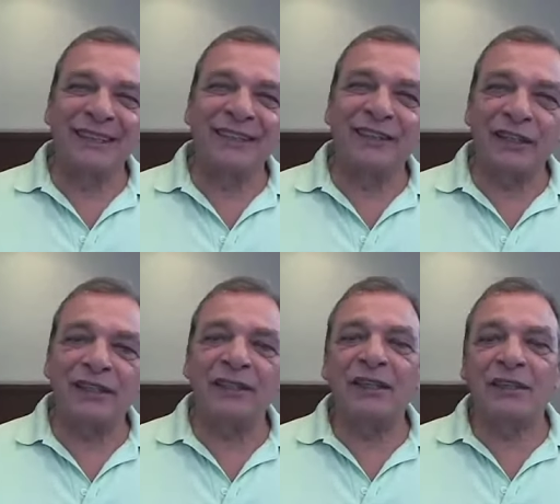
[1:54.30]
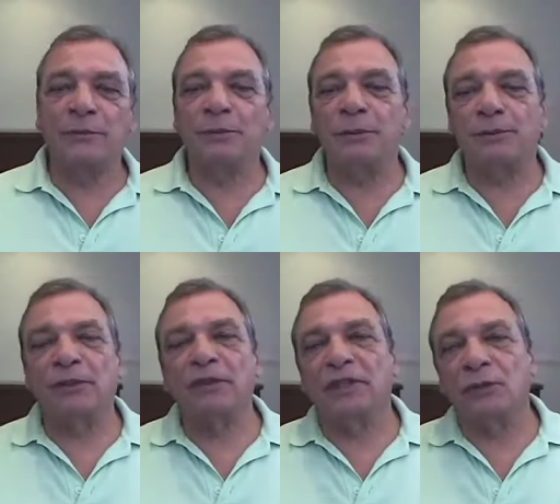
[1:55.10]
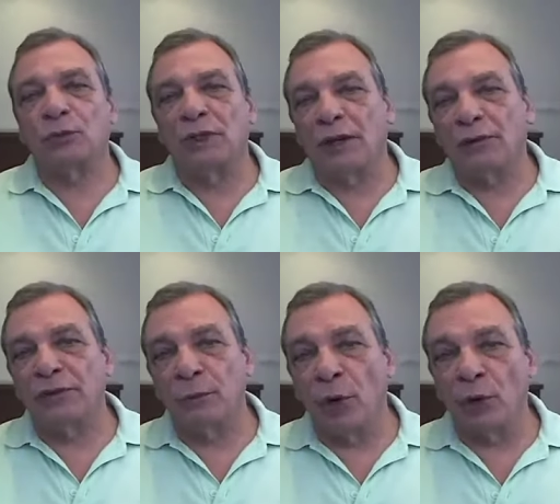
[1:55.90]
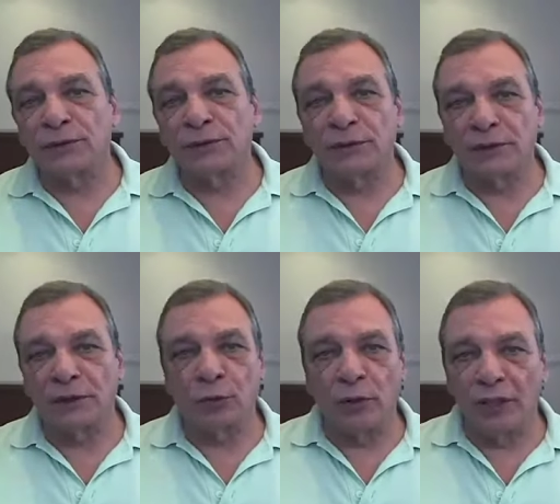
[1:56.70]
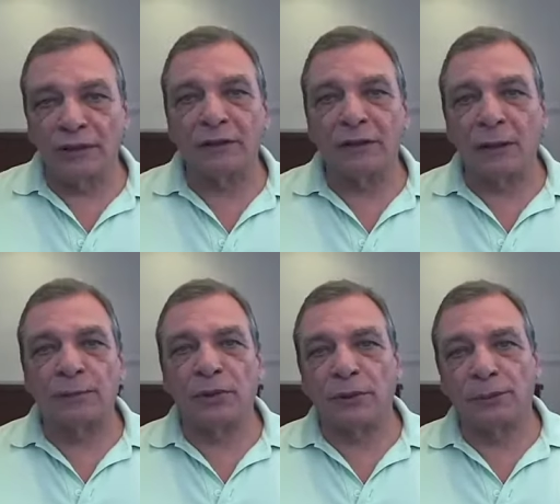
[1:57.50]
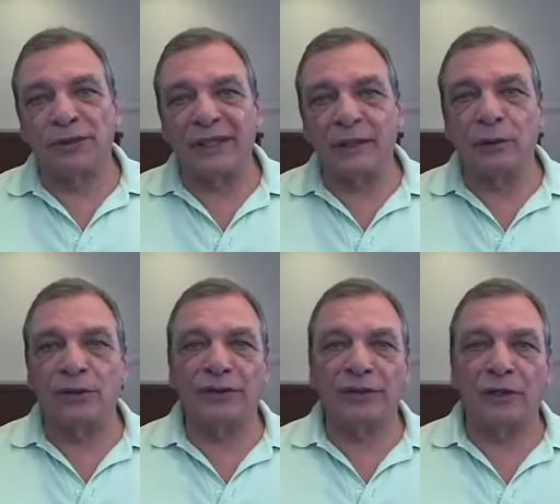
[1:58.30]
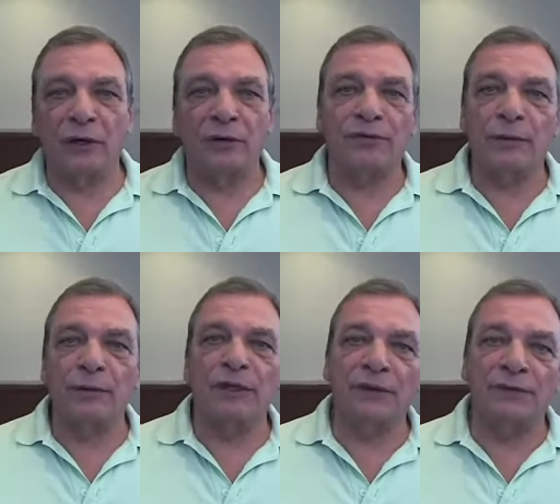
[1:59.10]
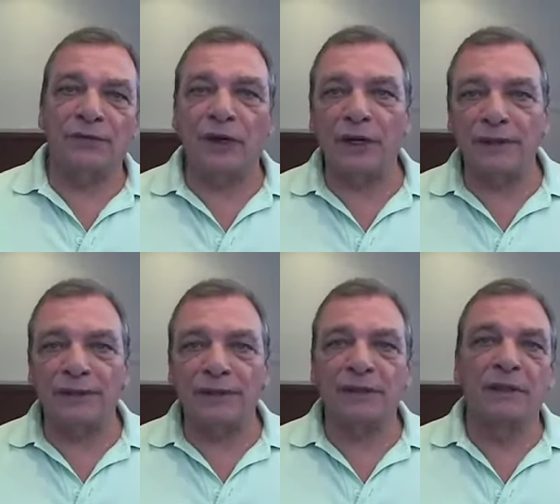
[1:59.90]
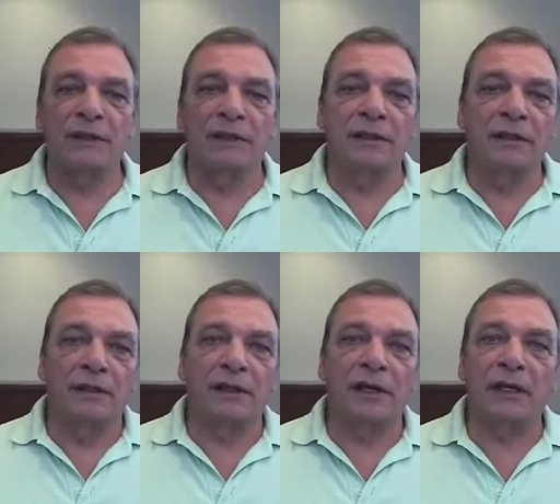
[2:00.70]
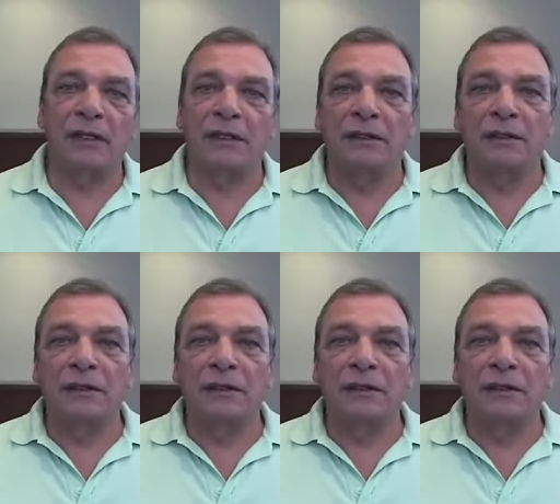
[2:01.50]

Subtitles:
and then the people that we love the most, that we ended up being with, our family, friends, okay,